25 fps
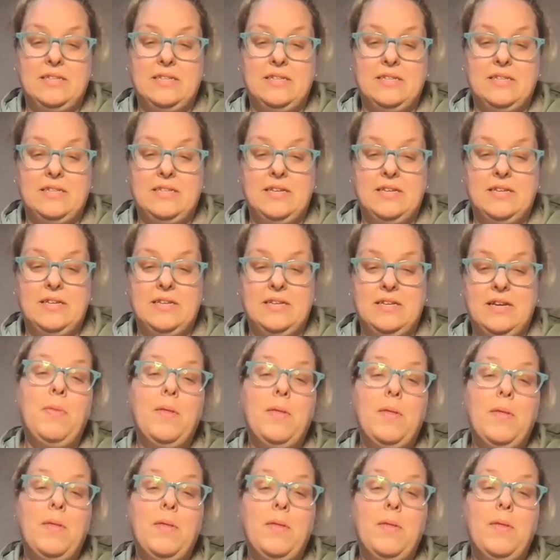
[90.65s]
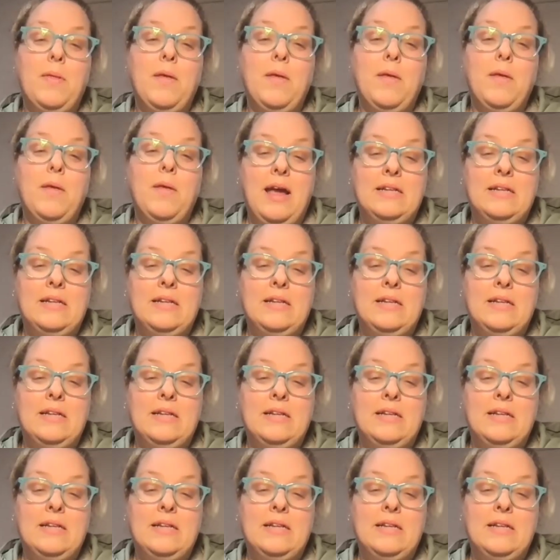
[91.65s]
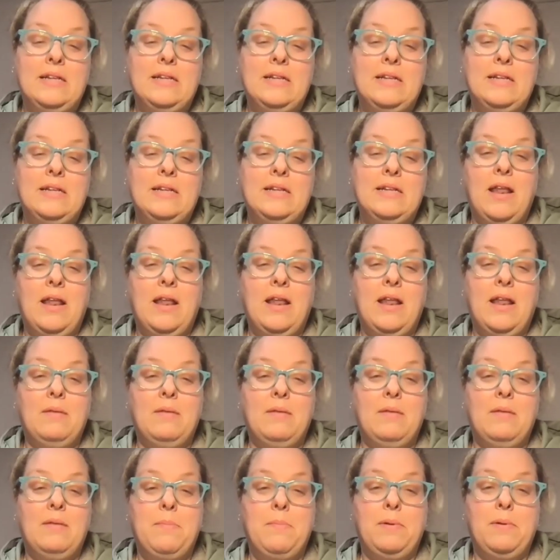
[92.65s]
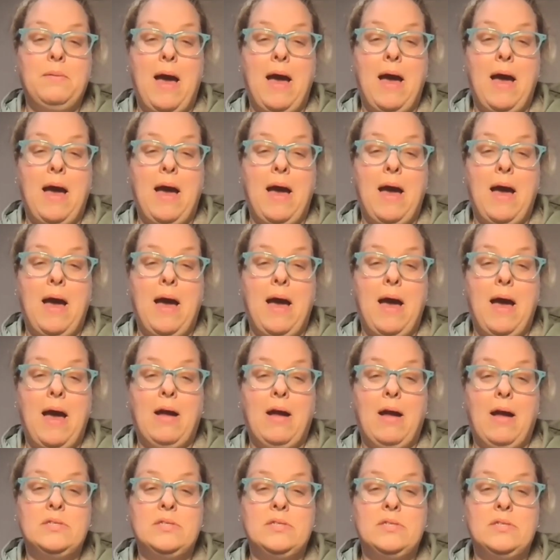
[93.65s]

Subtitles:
You know, it's something that kind of comes up in the background,